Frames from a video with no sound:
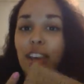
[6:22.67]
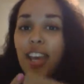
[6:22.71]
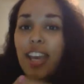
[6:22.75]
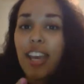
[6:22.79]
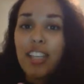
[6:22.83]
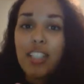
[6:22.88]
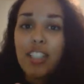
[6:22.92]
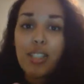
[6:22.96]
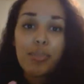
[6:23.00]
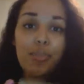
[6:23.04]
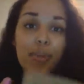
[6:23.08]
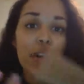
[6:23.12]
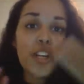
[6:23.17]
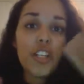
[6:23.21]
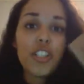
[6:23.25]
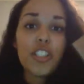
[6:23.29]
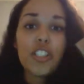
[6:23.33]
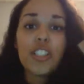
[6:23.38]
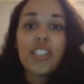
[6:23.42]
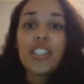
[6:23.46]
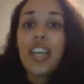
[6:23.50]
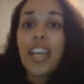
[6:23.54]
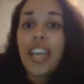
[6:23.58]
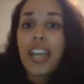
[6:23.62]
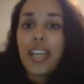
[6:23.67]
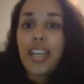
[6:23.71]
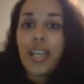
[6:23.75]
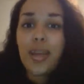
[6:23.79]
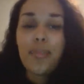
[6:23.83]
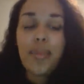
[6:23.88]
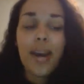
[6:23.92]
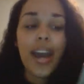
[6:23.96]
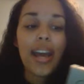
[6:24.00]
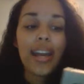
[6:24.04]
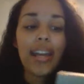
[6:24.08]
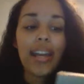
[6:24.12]
experts,
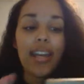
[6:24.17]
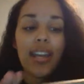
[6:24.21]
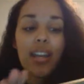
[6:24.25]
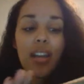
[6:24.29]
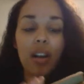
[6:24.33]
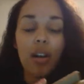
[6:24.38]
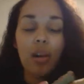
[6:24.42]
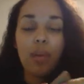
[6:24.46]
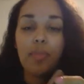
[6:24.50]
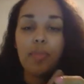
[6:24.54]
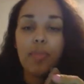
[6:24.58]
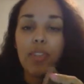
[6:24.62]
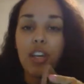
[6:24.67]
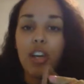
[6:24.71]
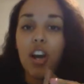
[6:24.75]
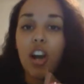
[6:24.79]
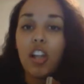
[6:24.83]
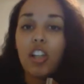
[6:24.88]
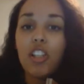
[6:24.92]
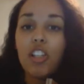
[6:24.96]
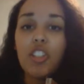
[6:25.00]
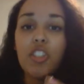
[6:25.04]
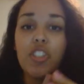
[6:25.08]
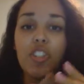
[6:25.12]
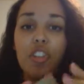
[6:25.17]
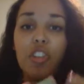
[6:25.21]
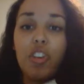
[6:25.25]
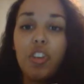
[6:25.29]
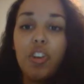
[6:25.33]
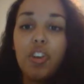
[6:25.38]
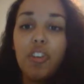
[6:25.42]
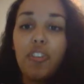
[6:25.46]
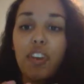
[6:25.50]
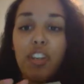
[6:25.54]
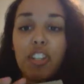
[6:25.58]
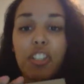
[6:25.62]
anybody. The colors are
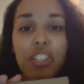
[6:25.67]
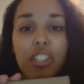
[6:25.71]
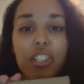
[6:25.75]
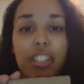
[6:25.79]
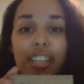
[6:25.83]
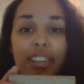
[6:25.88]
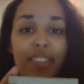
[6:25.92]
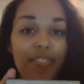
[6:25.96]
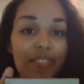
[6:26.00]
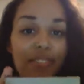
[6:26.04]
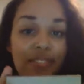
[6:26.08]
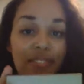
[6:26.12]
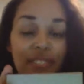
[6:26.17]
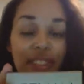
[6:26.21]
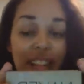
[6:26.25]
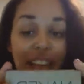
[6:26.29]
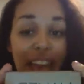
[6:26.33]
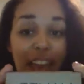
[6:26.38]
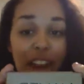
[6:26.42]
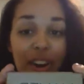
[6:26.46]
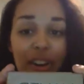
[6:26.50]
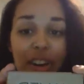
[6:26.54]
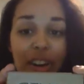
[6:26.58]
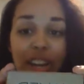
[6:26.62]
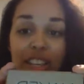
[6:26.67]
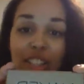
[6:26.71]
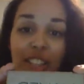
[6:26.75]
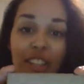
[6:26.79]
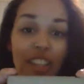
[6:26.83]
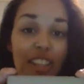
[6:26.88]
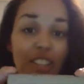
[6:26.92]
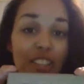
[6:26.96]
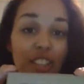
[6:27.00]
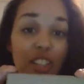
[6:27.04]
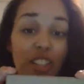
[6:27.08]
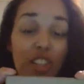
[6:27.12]
universally flattering,
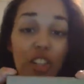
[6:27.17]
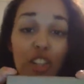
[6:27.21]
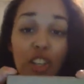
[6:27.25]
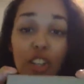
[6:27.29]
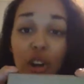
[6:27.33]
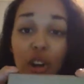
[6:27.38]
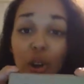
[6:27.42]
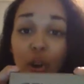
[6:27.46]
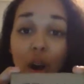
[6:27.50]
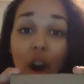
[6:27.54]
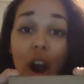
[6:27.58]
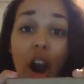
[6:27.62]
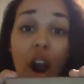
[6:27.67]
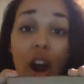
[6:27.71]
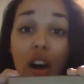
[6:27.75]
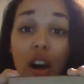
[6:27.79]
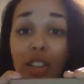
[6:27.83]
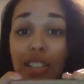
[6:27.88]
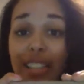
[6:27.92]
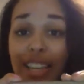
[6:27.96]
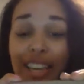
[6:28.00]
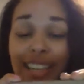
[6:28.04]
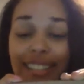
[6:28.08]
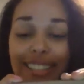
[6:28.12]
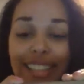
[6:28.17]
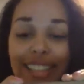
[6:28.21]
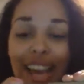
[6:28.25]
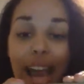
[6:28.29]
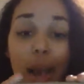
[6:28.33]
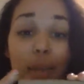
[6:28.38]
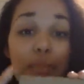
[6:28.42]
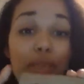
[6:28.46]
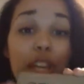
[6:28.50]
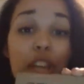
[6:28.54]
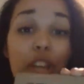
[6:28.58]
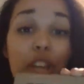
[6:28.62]
so they look good on all skin
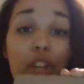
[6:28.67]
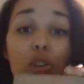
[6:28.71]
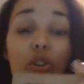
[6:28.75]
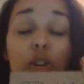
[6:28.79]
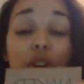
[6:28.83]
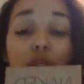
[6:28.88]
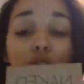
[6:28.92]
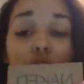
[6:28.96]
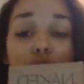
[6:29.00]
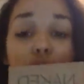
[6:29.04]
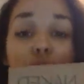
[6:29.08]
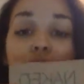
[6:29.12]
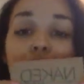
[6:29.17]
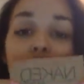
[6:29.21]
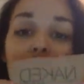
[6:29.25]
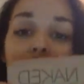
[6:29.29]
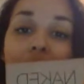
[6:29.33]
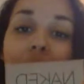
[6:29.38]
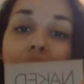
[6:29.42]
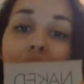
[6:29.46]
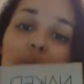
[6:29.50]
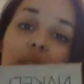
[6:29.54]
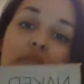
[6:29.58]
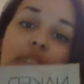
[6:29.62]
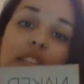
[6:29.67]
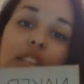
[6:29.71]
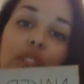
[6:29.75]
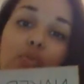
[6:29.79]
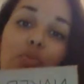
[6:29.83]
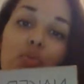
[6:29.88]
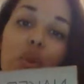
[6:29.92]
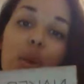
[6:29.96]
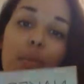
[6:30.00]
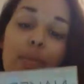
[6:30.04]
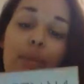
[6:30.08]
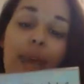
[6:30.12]
types, and you can do a lot with
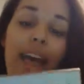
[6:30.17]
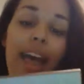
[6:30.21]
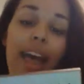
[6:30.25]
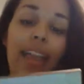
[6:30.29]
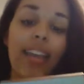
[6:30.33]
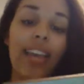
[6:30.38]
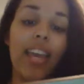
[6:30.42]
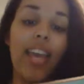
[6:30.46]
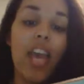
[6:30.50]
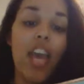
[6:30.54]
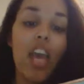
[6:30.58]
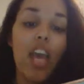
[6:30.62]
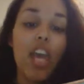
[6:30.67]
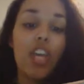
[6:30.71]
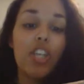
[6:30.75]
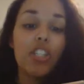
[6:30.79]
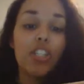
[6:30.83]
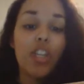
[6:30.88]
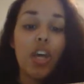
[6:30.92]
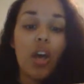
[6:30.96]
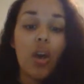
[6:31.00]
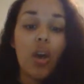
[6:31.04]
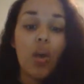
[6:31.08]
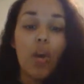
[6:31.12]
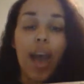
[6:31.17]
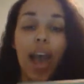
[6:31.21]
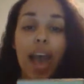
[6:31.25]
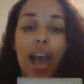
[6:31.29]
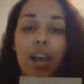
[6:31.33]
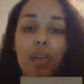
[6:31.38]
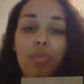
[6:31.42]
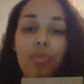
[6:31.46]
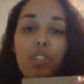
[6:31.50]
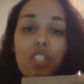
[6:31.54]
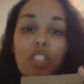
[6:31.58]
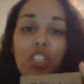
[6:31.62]
this one palette. So
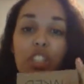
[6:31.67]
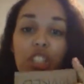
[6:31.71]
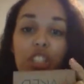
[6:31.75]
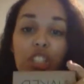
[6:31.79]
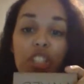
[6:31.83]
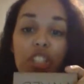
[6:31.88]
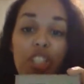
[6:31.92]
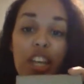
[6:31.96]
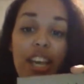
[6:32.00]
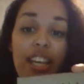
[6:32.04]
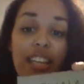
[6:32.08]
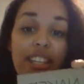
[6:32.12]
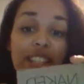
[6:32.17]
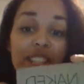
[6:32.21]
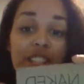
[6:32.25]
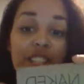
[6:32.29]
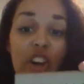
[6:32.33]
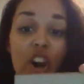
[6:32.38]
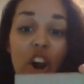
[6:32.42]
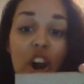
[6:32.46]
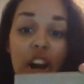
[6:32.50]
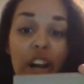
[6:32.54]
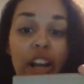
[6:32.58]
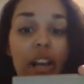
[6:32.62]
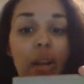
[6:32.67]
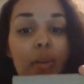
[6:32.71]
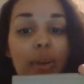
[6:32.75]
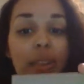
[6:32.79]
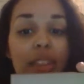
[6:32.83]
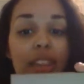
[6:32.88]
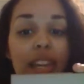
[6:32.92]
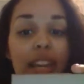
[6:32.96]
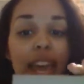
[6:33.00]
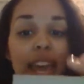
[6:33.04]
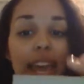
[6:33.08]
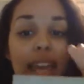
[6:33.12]
I would suggest starting
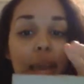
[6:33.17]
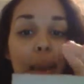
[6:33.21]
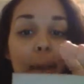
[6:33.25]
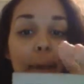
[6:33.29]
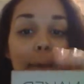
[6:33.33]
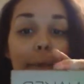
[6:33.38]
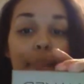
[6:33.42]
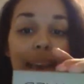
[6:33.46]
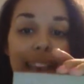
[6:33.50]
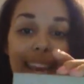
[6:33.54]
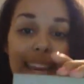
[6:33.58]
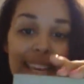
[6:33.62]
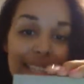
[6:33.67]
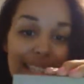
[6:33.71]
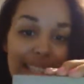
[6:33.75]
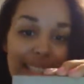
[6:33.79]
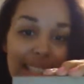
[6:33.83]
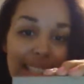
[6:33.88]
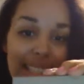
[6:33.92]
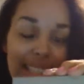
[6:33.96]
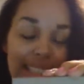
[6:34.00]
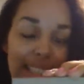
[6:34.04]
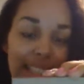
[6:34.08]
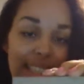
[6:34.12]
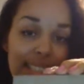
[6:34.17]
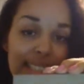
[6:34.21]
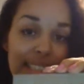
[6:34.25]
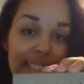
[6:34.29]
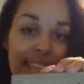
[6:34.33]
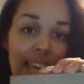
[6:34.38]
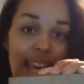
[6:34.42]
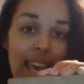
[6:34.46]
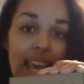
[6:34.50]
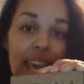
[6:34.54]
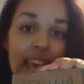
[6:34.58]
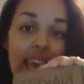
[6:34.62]
with the Naked
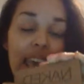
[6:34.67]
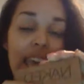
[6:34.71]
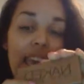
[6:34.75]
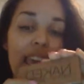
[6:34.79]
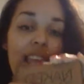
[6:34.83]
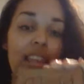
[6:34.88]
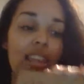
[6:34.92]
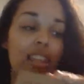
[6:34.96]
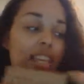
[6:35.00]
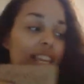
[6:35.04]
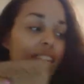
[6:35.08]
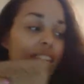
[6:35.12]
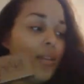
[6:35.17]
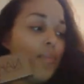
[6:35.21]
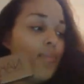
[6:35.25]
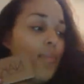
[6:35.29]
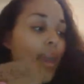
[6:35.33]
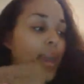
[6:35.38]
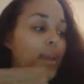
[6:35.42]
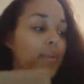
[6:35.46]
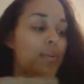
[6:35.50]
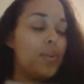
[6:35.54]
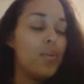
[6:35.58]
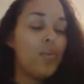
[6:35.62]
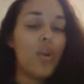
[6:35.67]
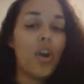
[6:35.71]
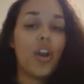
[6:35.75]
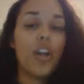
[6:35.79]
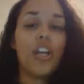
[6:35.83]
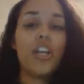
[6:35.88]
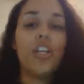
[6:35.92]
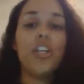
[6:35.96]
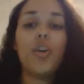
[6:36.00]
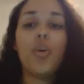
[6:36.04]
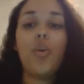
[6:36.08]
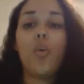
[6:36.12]
Basics, and then maybe
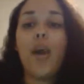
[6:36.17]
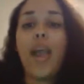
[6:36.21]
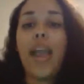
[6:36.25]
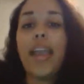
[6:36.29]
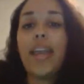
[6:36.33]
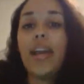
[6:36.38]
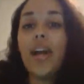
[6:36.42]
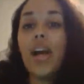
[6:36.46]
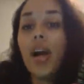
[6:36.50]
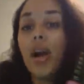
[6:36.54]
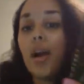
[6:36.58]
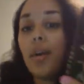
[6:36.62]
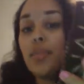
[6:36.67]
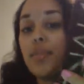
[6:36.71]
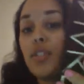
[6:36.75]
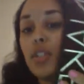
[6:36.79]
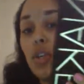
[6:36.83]
working your way up